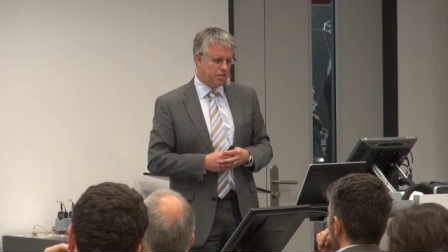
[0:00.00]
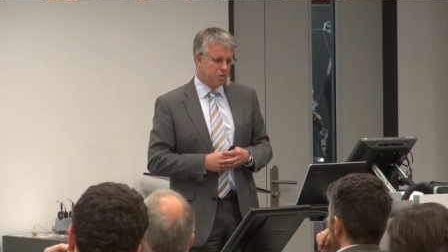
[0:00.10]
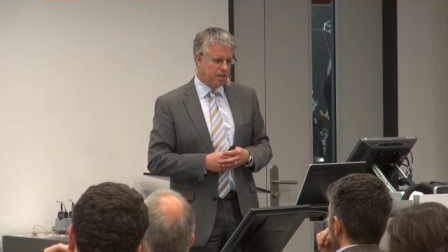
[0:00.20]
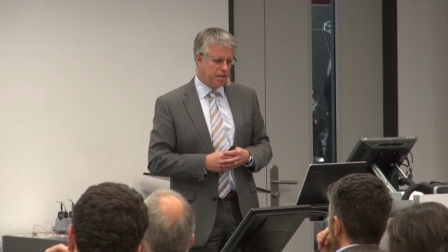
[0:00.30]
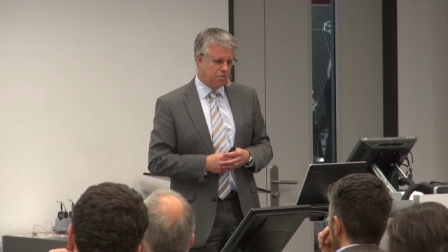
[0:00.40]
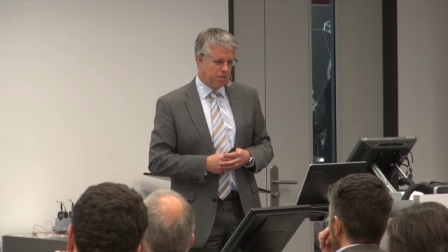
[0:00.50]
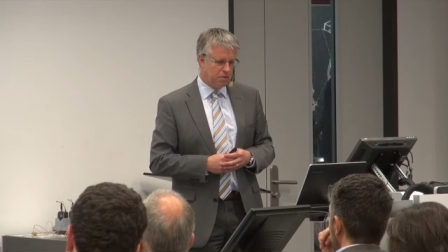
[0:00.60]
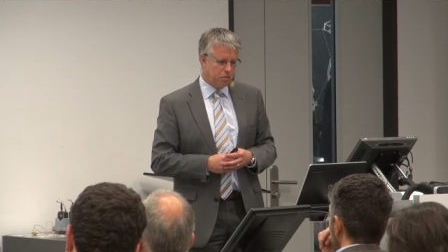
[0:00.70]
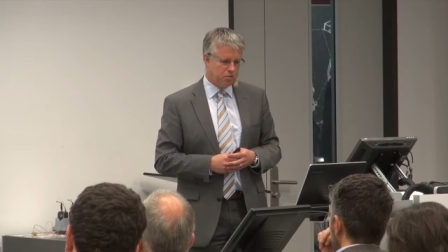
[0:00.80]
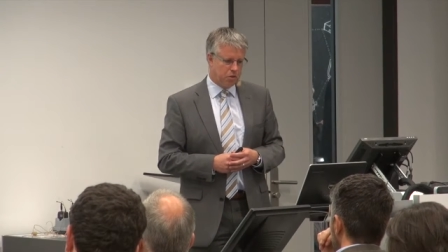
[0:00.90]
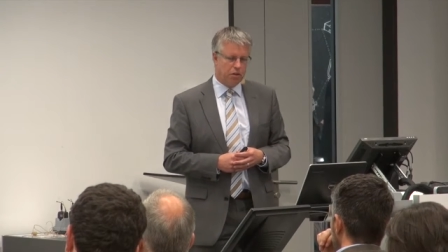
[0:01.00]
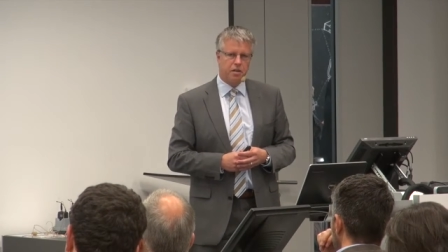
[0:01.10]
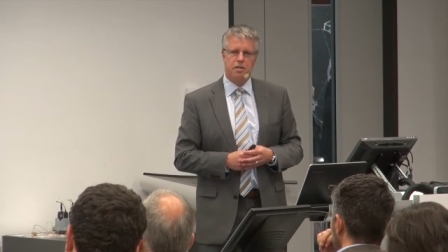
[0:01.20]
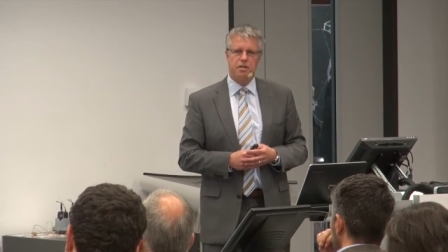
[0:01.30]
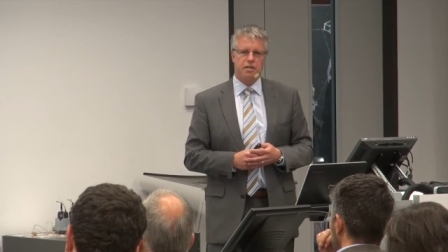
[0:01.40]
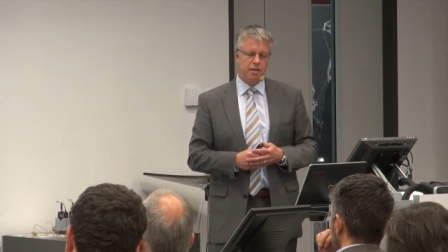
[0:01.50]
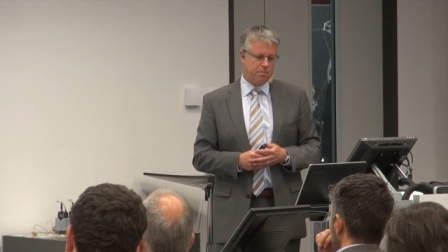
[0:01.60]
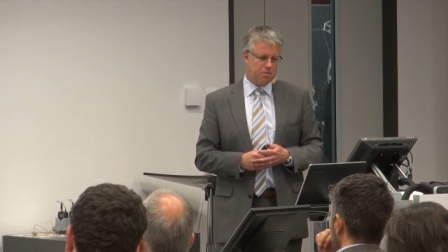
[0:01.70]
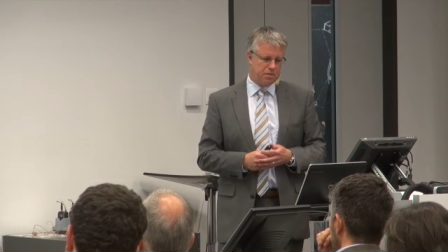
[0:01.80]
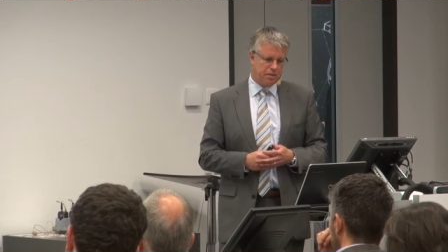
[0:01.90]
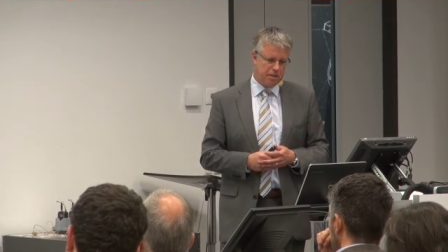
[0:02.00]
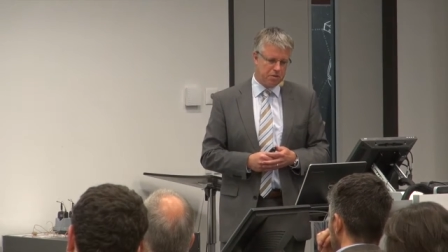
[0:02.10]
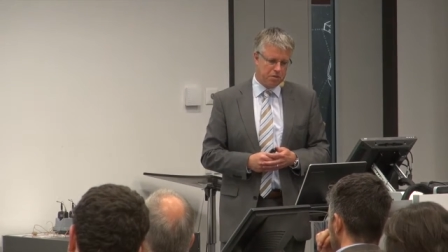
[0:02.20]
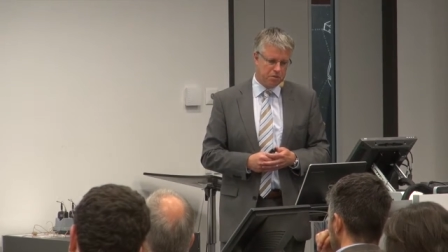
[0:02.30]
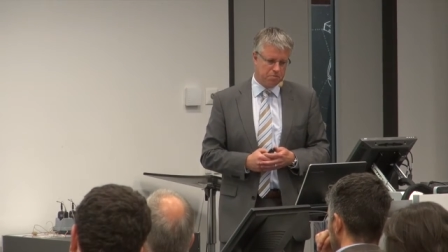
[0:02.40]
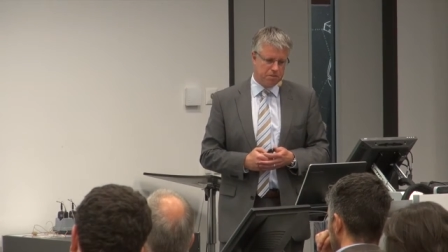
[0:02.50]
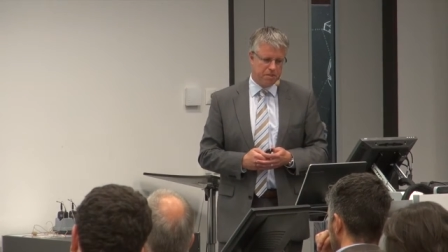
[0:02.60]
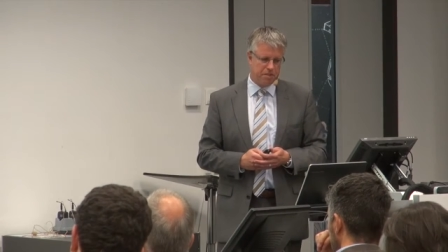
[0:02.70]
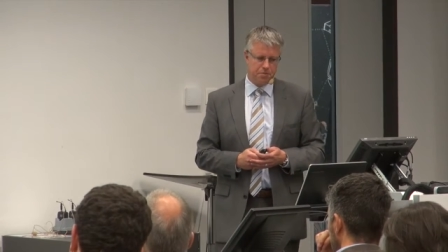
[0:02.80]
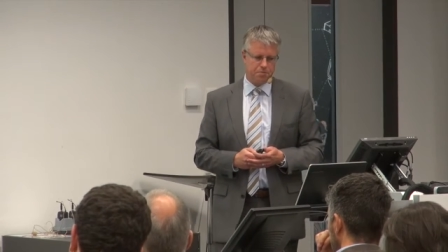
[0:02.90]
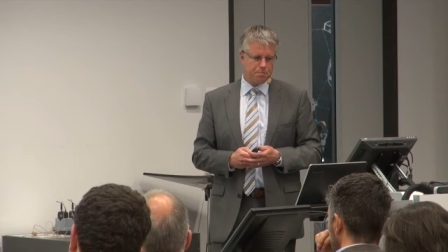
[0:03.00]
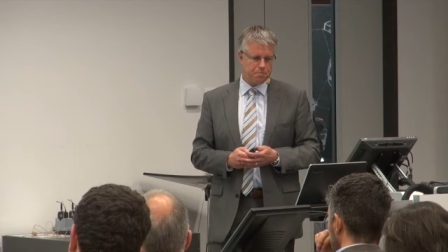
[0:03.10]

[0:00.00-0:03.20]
so relevant to the work that happens at our companies.